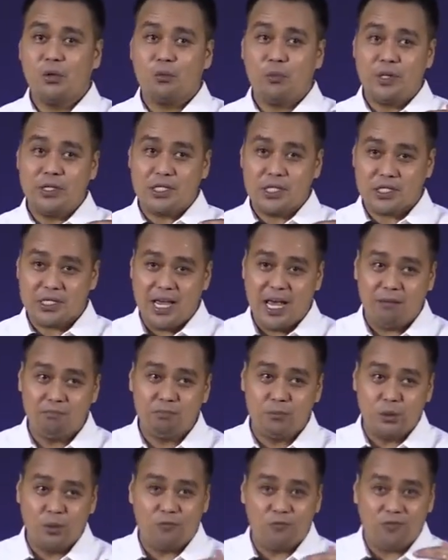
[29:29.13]
We just
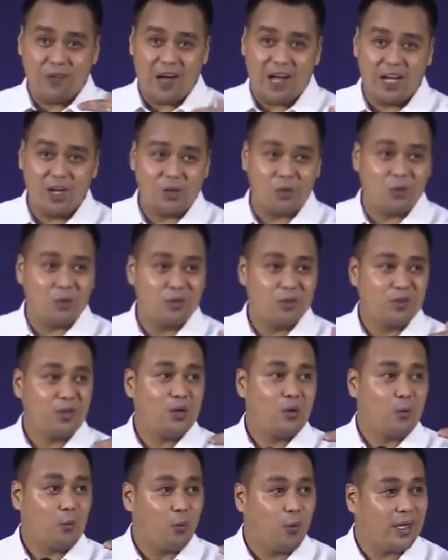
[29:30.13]
have to follow
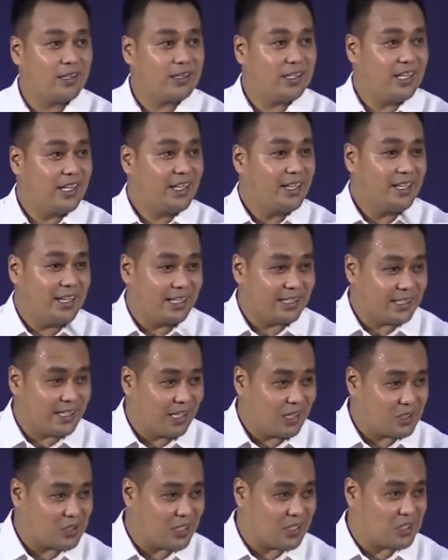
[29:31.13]
what he
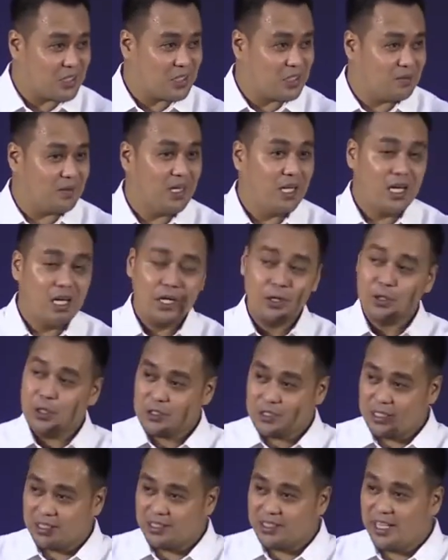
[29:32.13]
tells us.
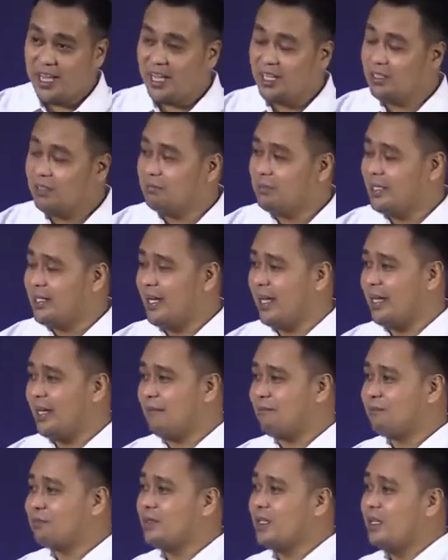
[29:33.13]
Because at the end of the day,
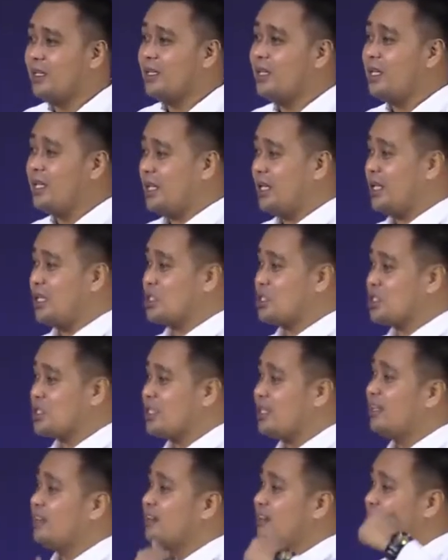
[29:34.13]
he
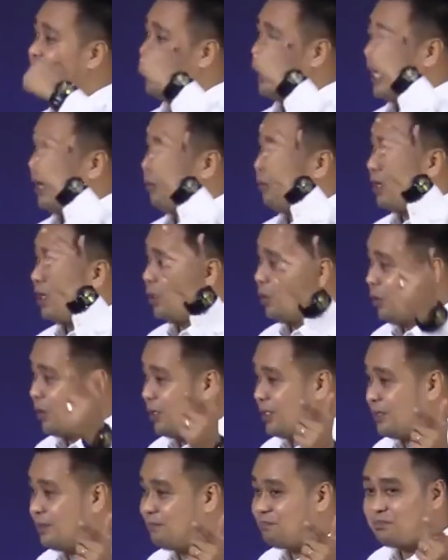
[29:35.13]
is our
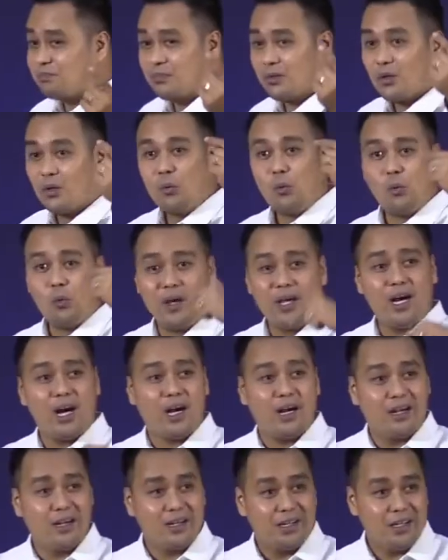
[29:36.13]
Lord. We
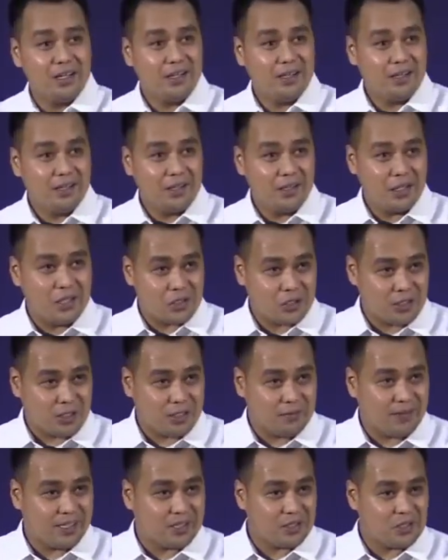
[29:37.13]
are his
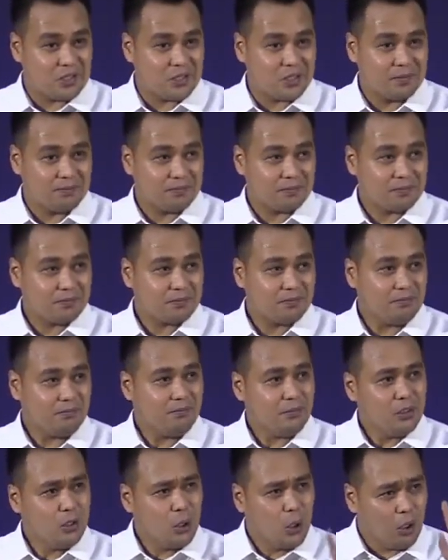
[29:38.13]
servants.
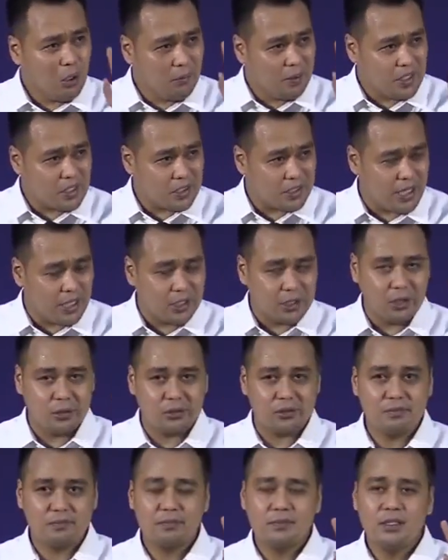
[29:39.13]
Always take note.